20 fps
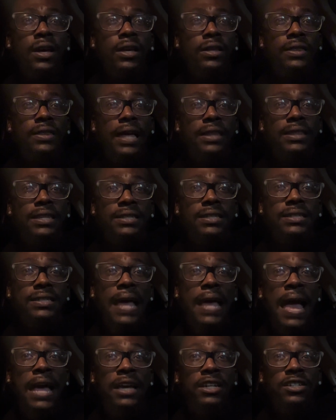that this is
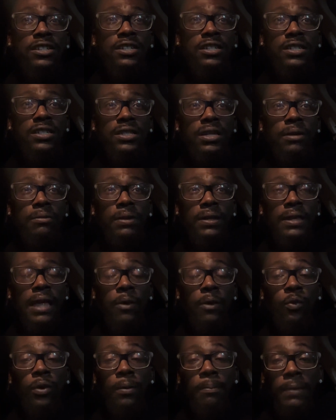actually something that
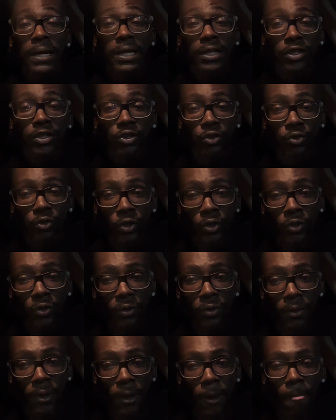we're meant to do,
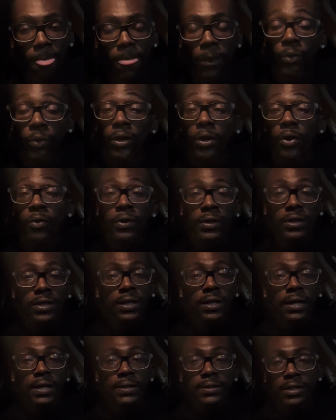we're going to
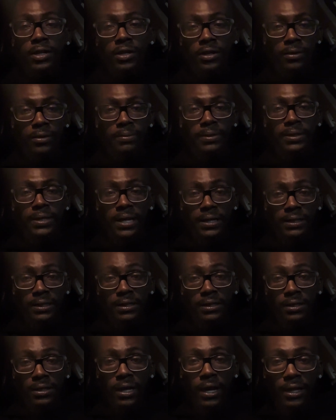let
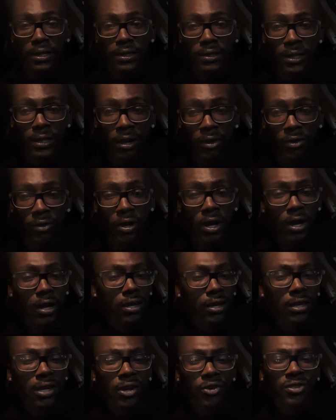circumstances psych us out.
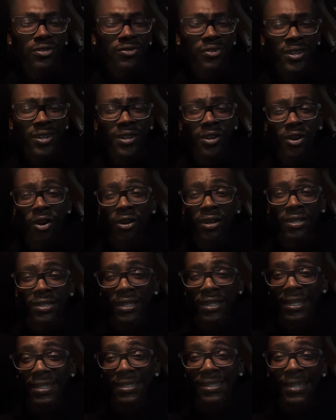You know, it's very hard to
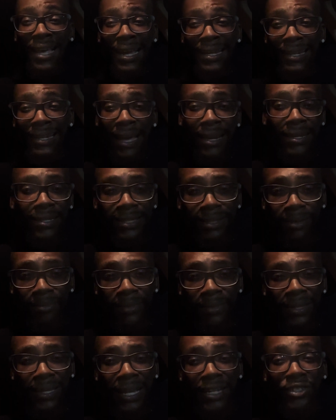get psyched out of
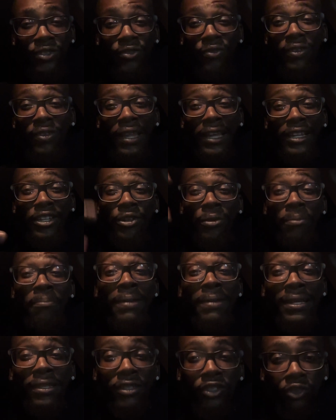something that you feel like you're
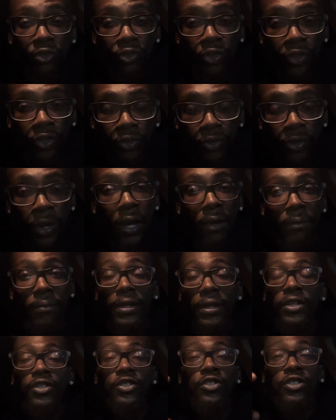meant to do,
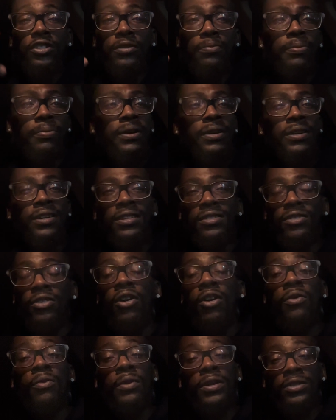because your spirit is
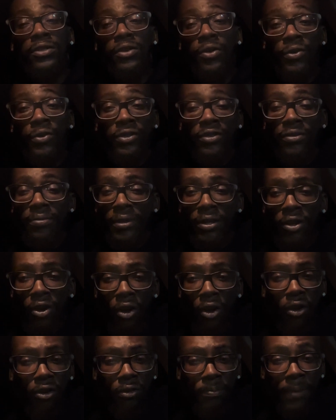always going to be
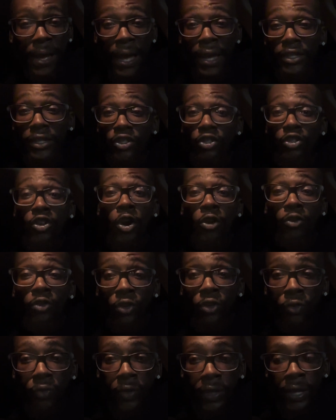called back to go
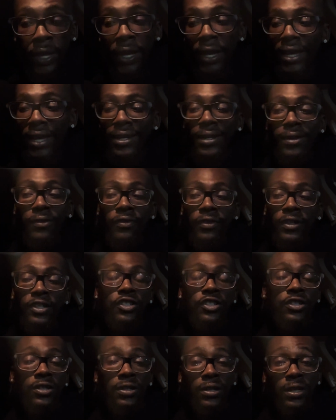do it. And
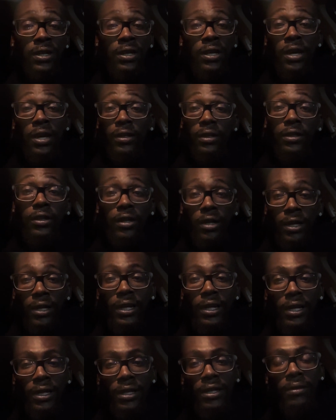eventually, you're going
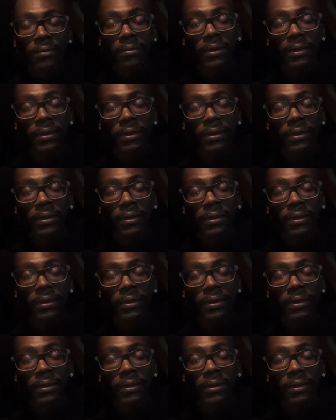to end up